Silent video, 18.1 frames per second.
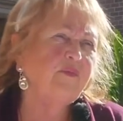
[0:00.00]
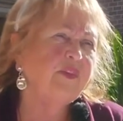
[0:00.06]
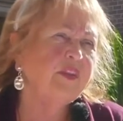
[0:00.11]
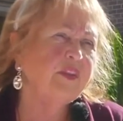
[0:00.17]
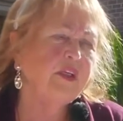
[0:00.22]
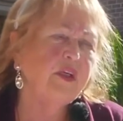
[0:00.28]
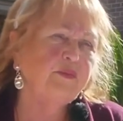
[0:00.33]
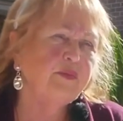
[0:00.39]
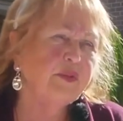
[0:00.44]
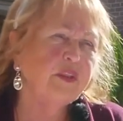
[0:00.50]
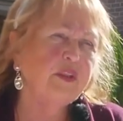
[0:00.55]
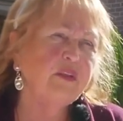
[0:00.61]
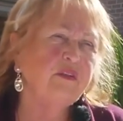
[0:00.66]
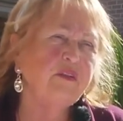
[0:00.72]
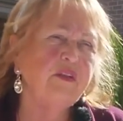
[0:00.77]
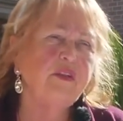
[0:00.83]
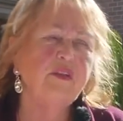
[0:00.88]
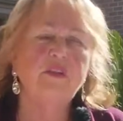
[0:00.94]

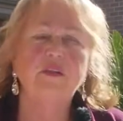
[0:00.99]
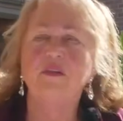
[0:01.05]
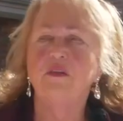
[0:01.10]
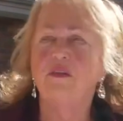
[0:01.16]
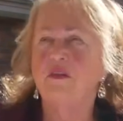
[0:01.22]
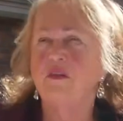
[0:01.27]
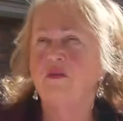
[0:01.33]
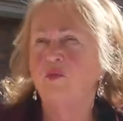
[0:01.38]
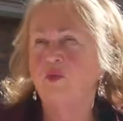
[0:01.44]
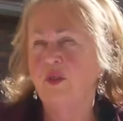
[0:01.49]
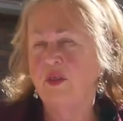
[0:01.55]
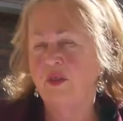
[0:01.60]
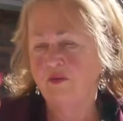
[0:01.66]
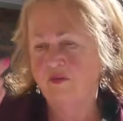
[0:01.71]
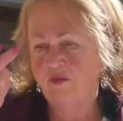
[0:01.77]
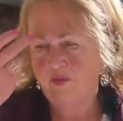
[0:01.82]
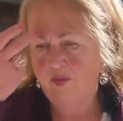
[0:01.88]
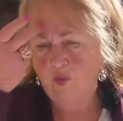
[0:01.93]
substances, we
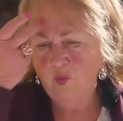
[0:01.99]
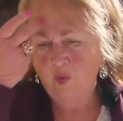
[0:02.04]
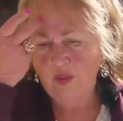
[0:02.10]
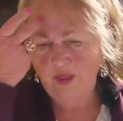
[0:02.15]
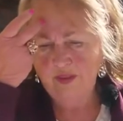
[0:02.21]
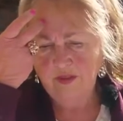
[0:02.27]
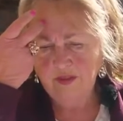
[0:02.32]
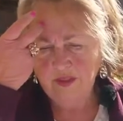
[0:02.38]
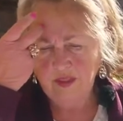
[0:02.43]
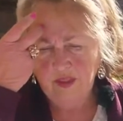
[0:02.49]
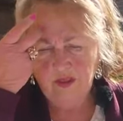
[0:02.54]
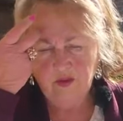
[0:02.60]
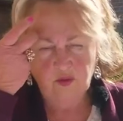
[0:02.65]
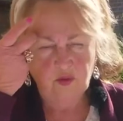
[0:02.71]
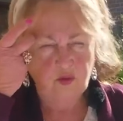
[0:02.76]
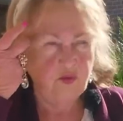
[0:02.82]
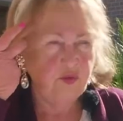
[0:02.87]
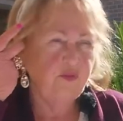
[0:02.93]
have ways how
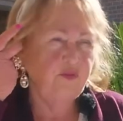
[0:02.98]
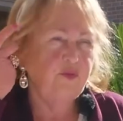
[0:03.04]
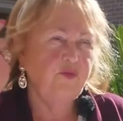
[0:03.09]
to